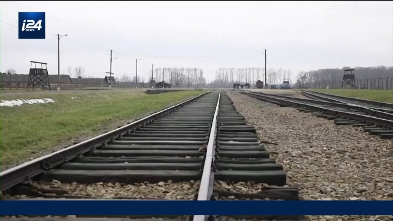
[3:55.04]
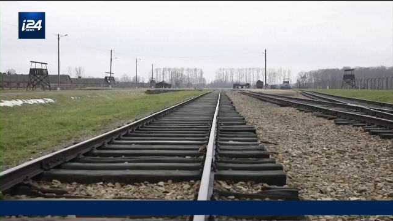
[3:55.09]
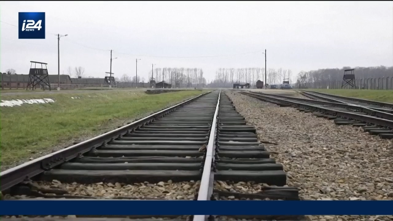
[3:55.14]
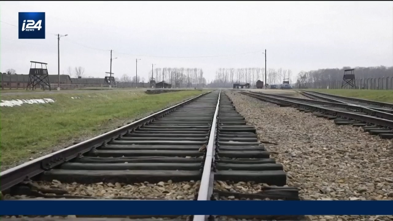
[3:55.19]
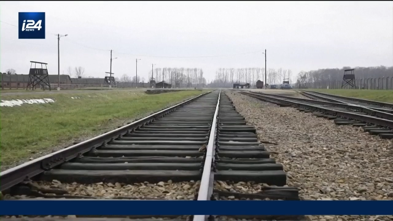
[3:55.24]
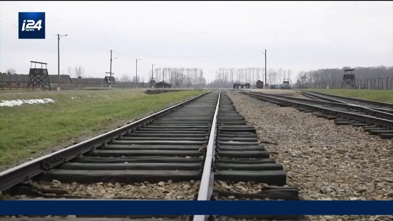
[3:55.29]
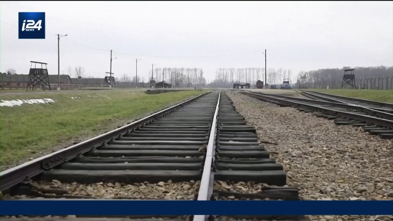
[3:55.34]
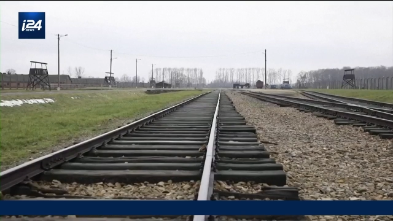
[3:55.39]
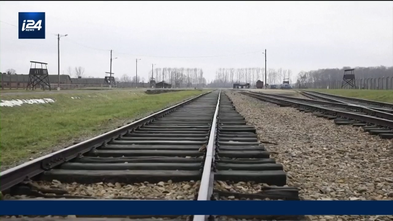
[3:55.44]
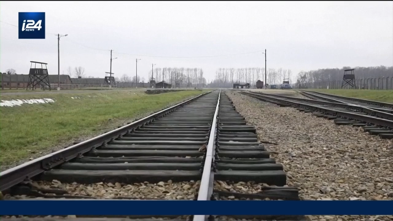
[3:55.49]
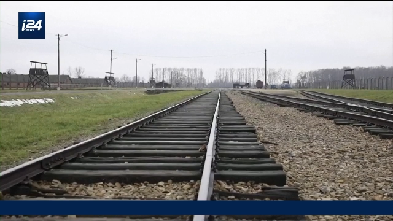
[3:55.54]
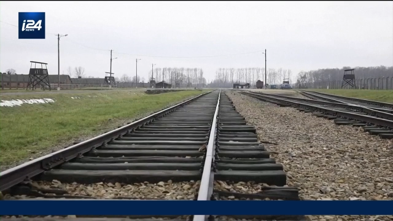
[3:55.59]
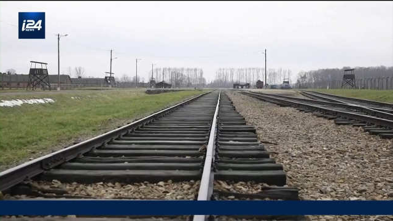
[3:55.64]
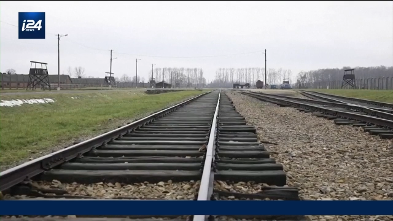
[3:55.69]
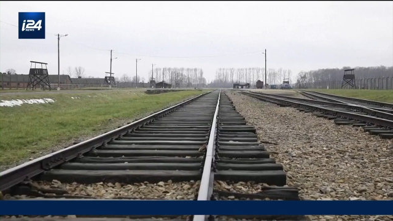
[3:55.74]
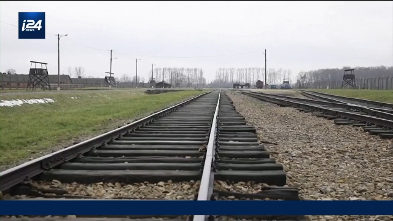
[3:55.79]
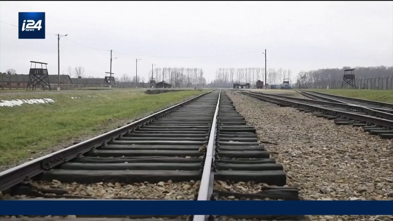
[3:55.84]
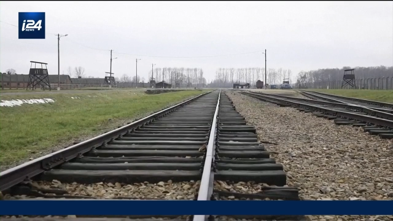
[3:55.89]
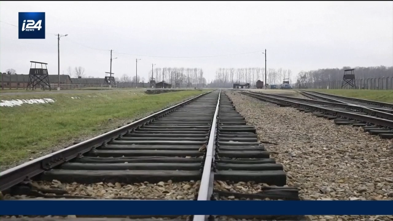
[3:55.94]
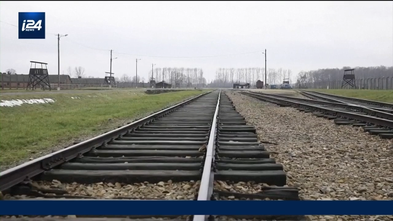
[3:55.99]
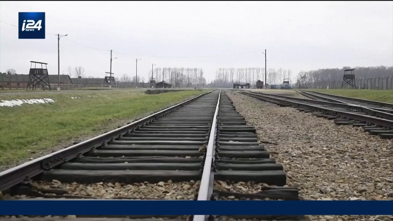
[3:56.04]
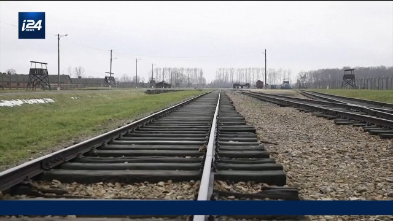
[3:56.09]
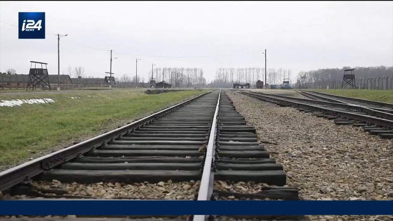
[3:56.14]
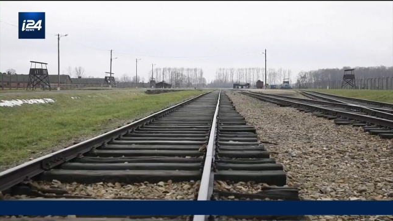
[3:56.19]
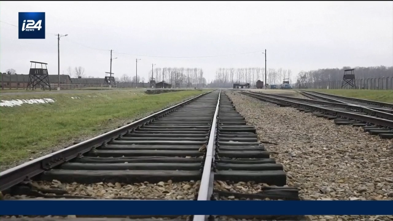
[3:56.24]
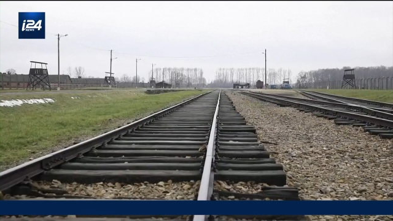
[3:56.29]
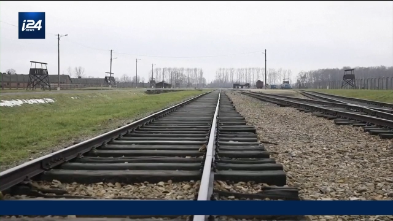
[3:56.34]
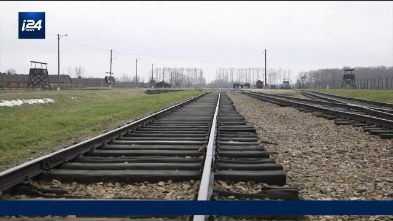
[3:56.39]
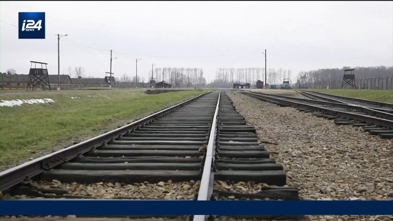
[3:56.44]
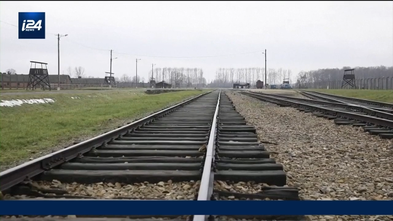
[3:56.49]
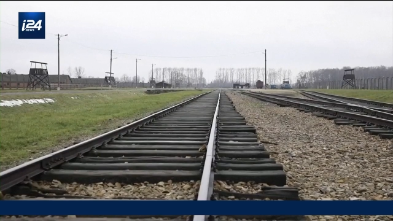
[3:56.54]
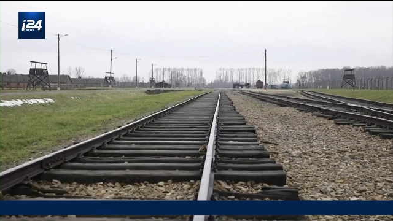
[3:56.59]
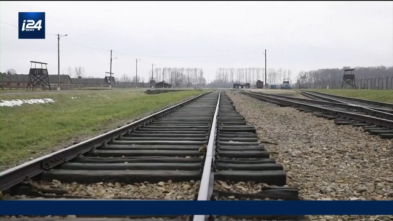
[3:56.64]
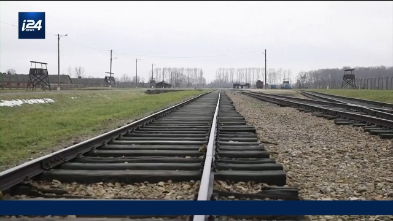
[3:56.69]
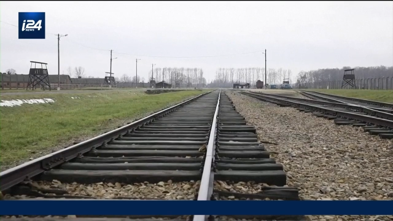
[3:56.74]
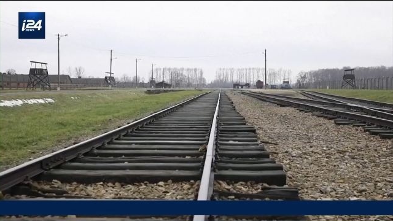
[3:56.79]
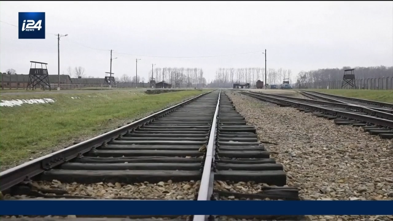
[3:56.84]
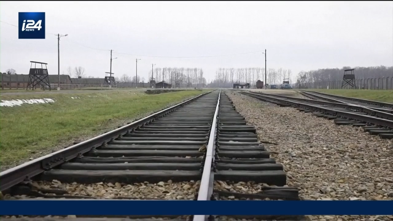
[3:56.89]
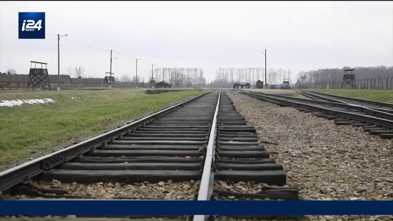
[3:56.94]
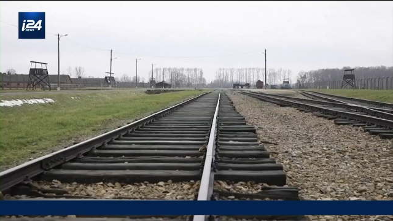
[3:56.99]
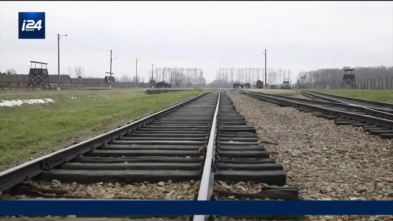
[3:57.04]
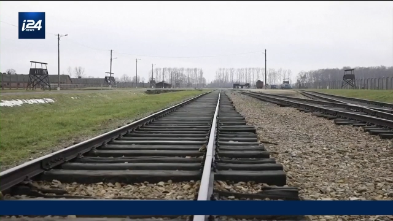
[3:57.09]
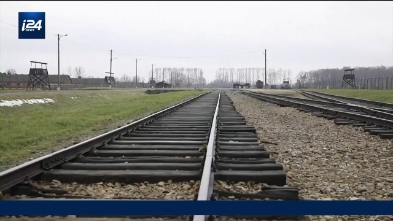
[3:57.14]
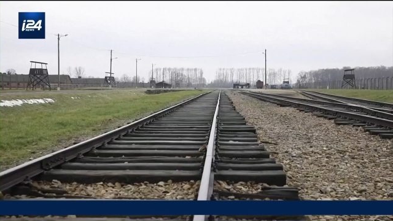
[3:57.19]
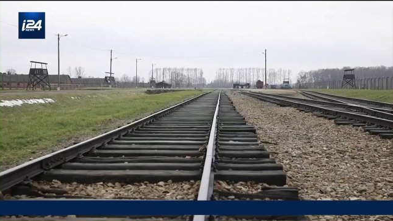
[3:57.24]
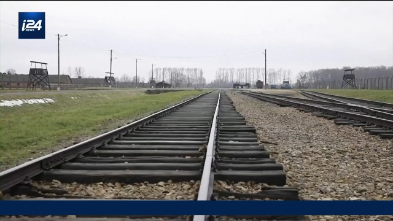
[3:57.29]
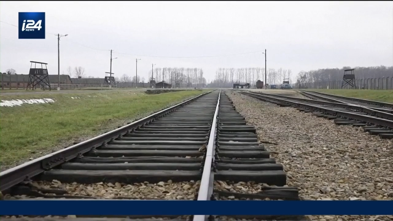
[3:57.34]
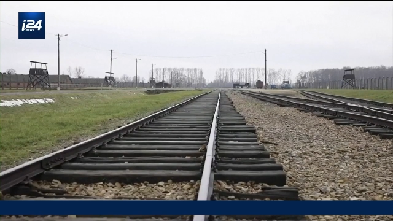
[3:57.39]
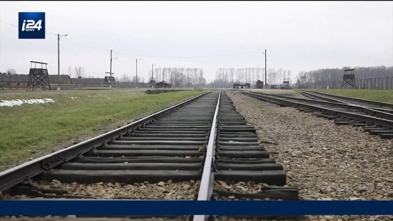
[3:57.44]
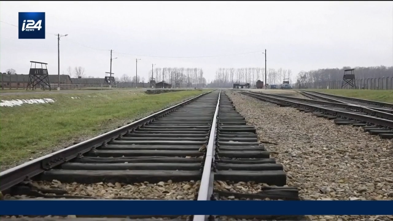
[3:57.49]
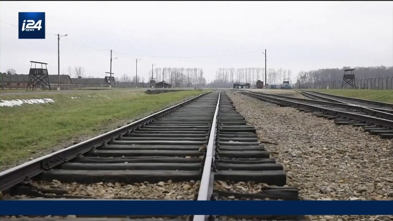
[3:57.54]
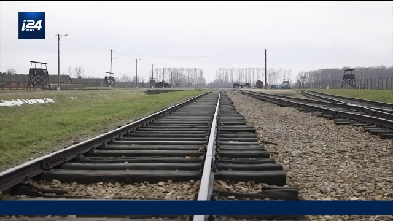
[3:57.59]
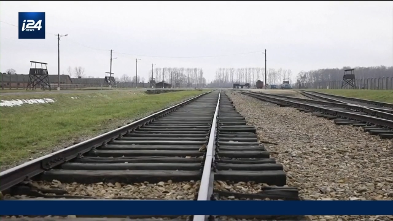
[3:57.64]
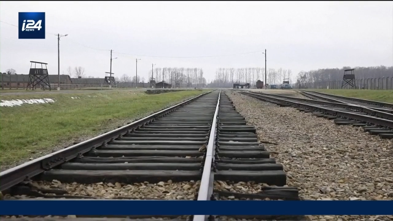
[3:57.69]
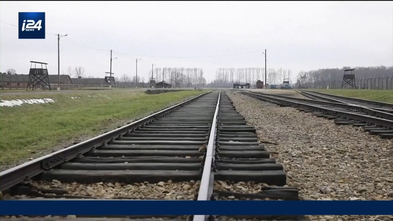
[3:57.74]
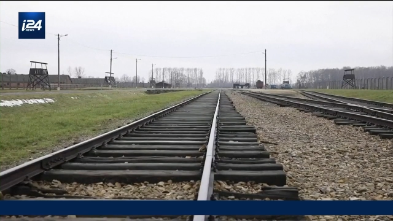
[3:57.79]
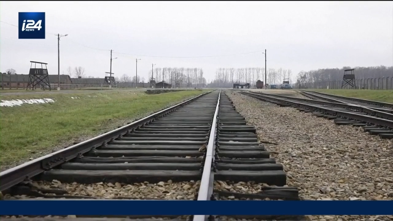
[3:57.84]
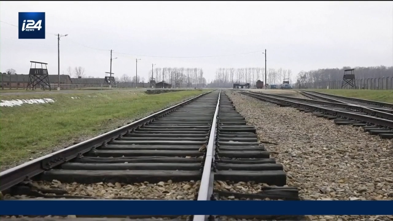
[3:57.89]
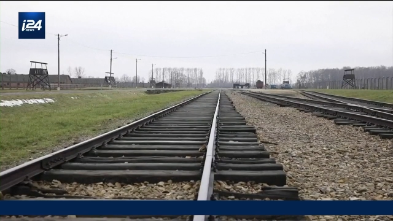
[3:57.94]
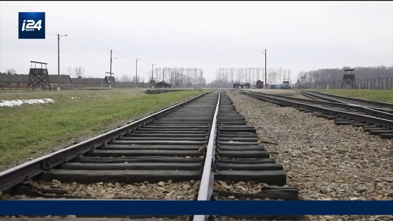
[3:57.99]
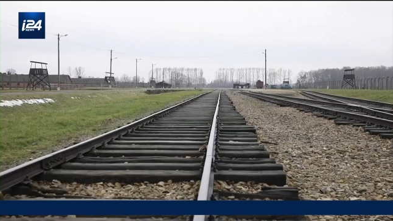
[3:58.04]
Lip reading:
(no speaker visible)